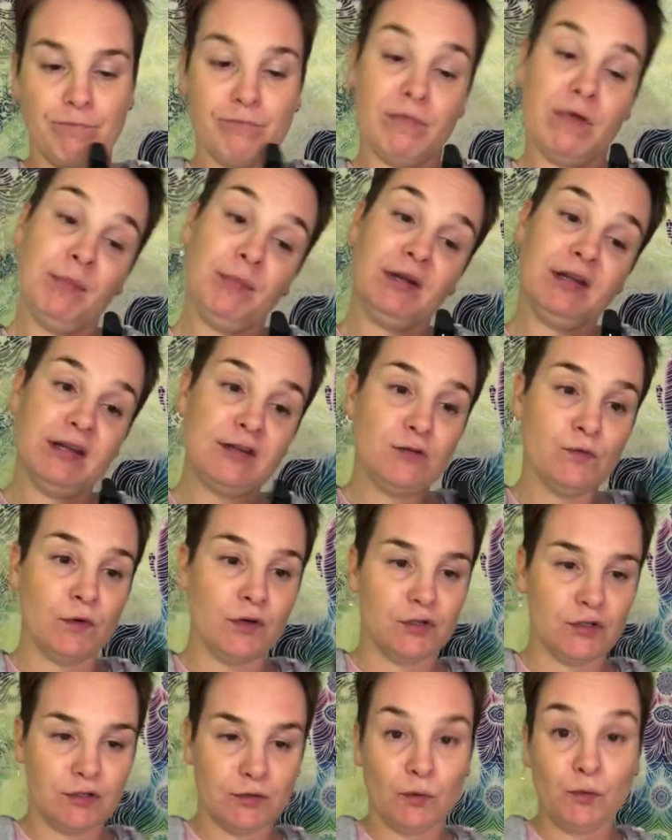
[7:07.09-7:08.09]
maybe this
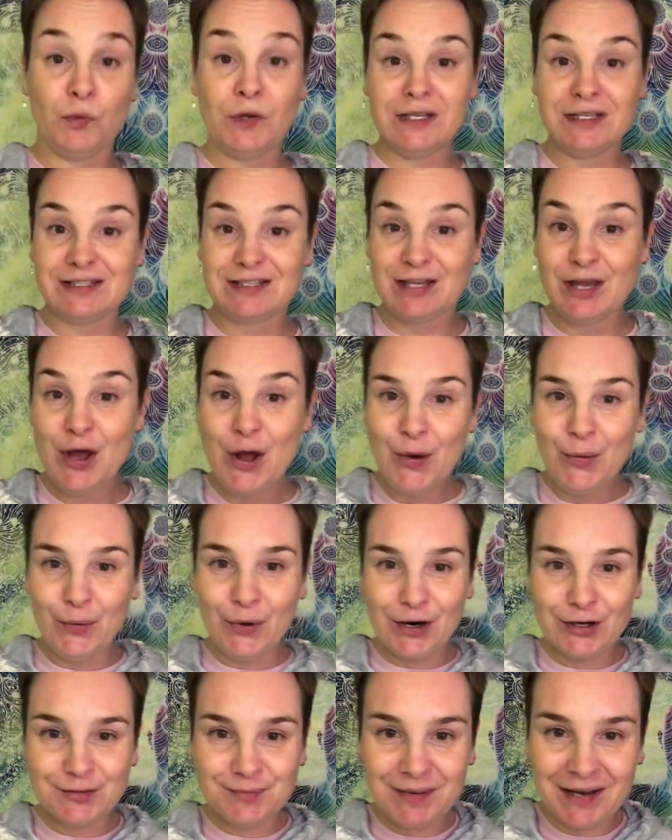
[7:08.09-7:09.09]
one's wins
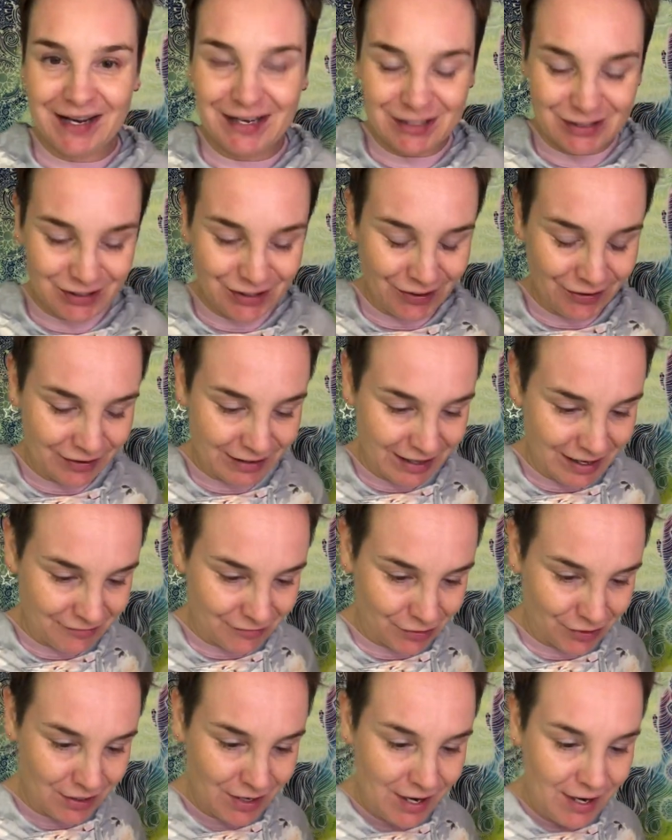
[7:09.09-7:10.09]
worst page turn
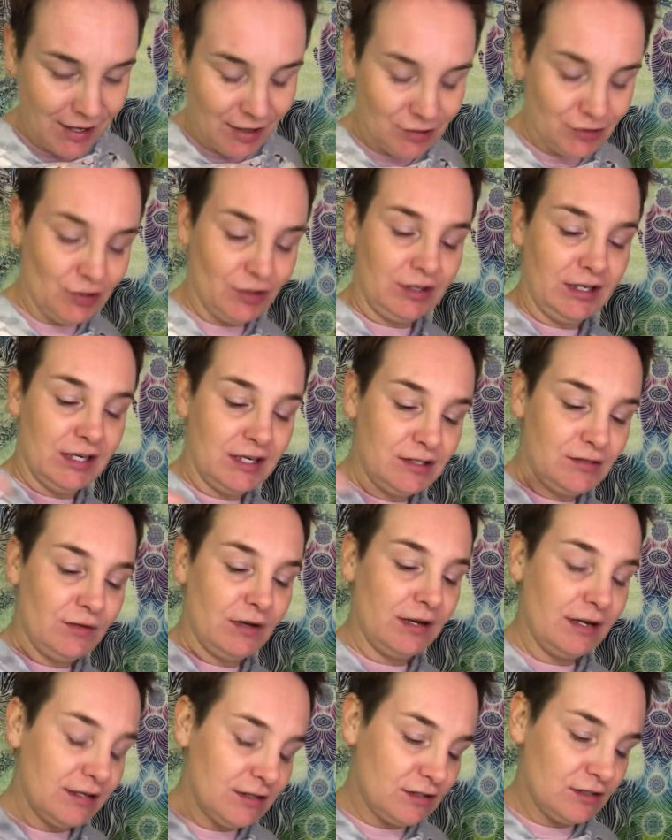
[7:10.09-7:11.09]
ever. So this
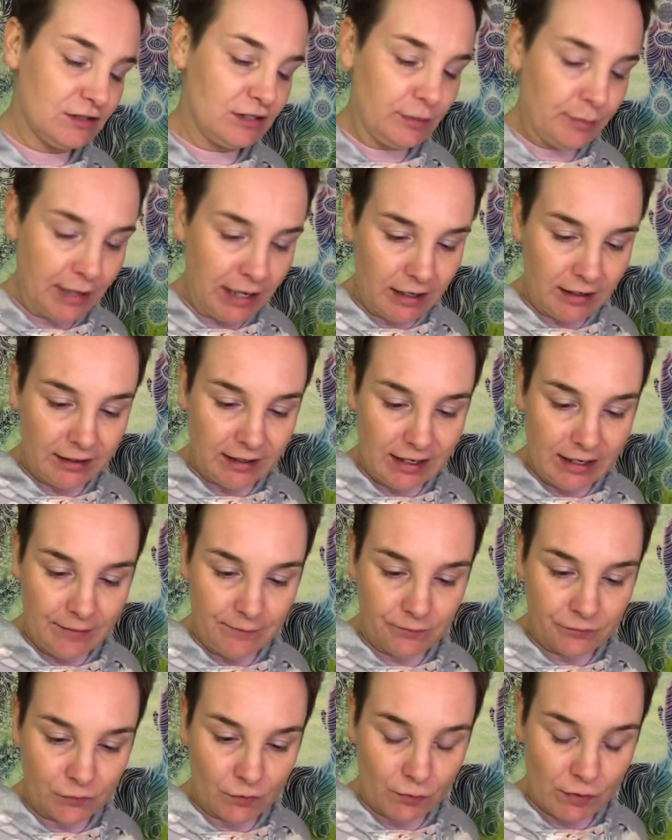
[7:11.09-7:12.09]
one is just a
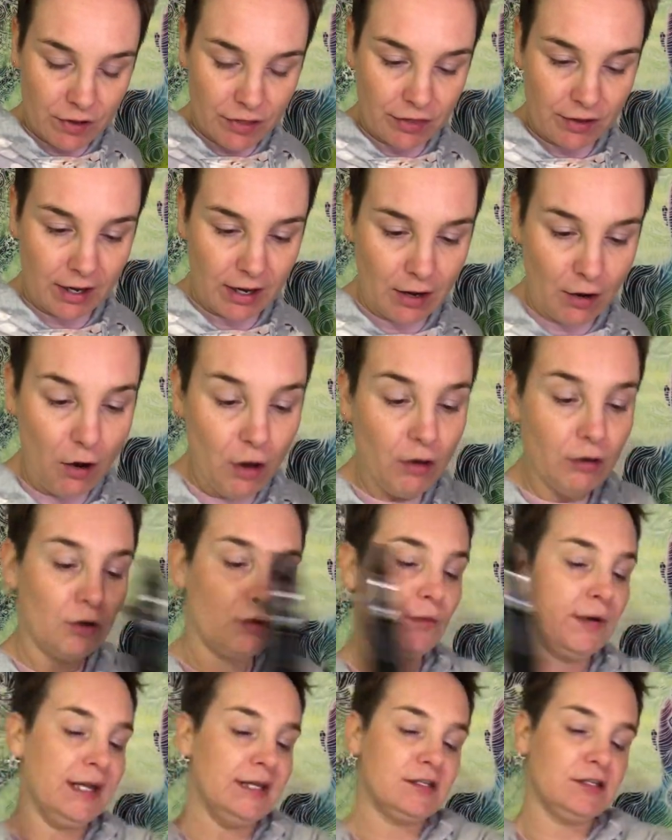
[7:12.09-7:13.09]
melody with all
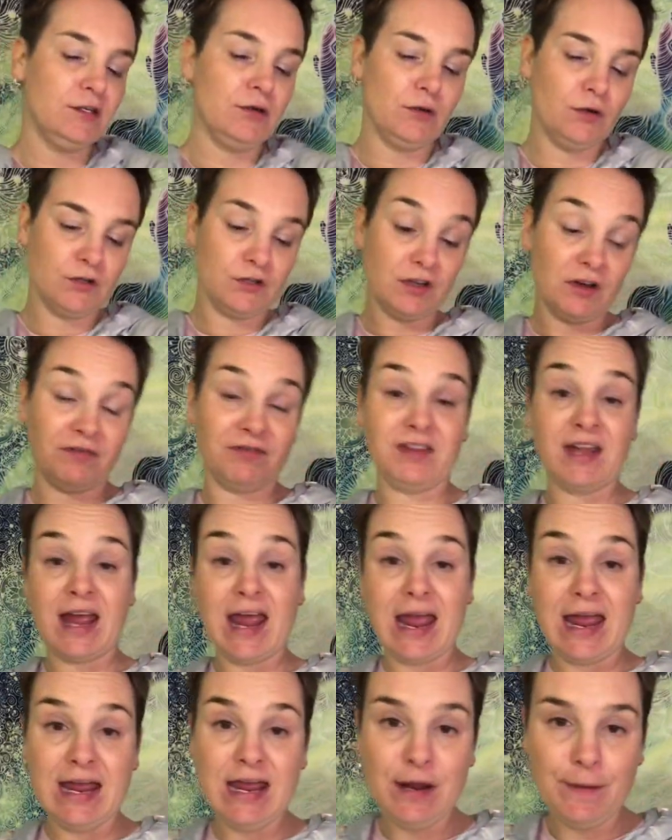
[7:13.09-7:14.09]
grace notes of the
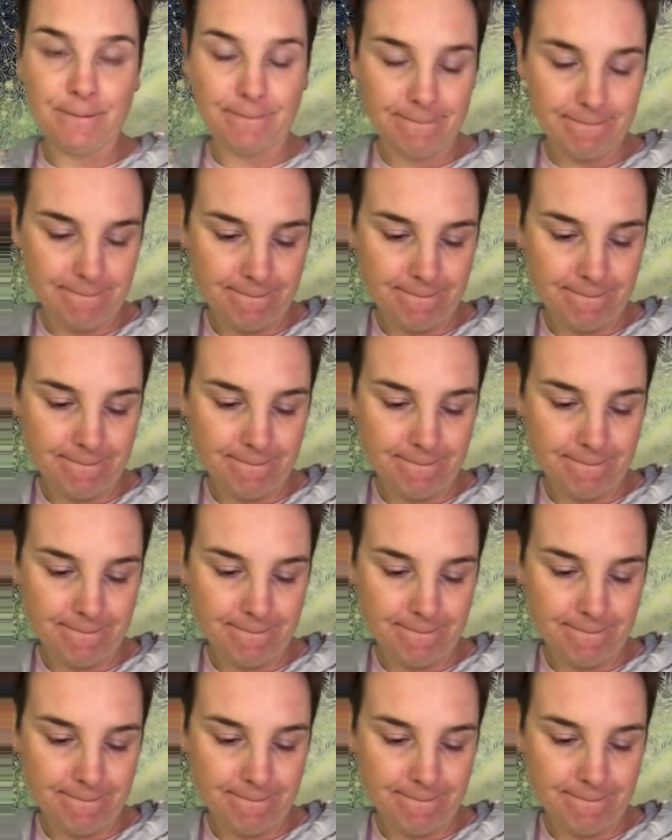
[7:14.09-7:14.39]
A.